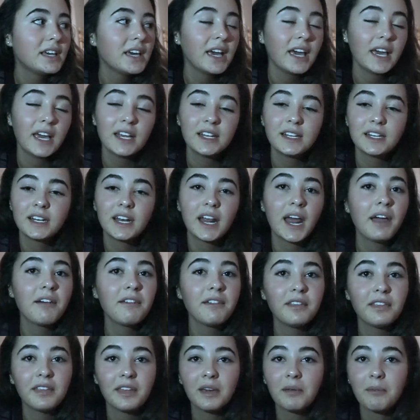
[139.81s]
hated
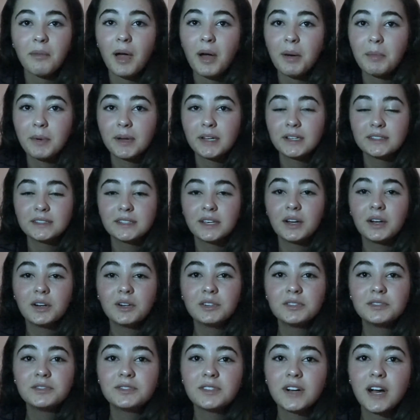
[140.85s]
everything about
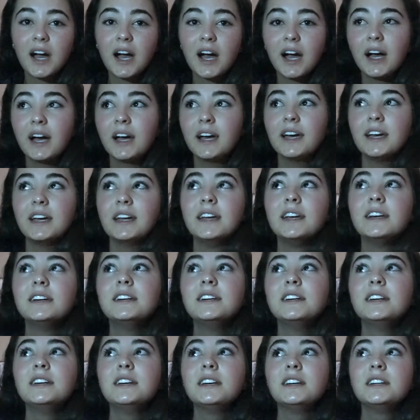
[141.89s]
myself. I
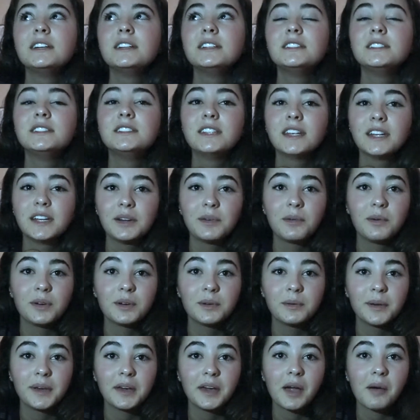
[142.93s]
didn't want
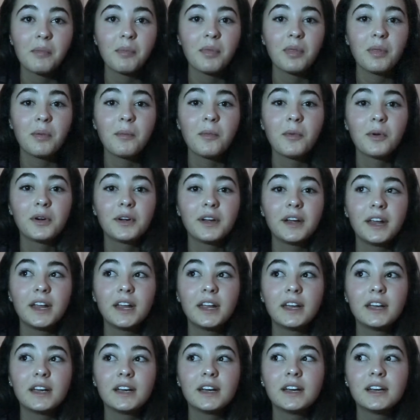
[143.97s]
to wake up in the
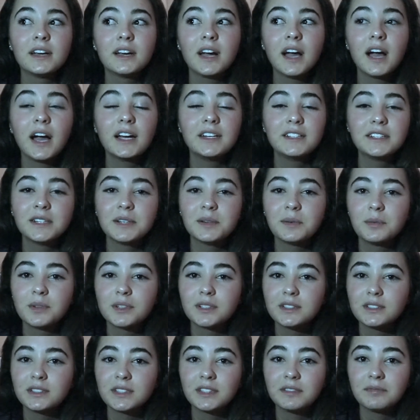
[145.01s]
morning. I didn't
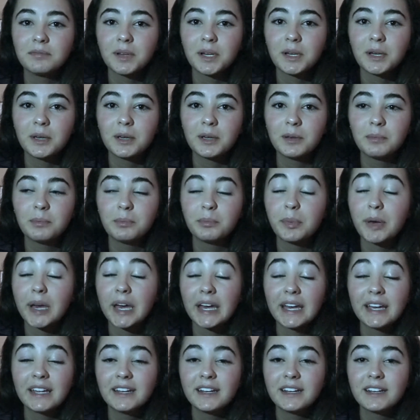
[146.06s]
want to leave my
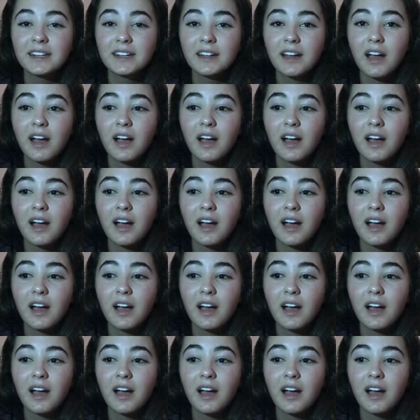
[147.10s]
bed.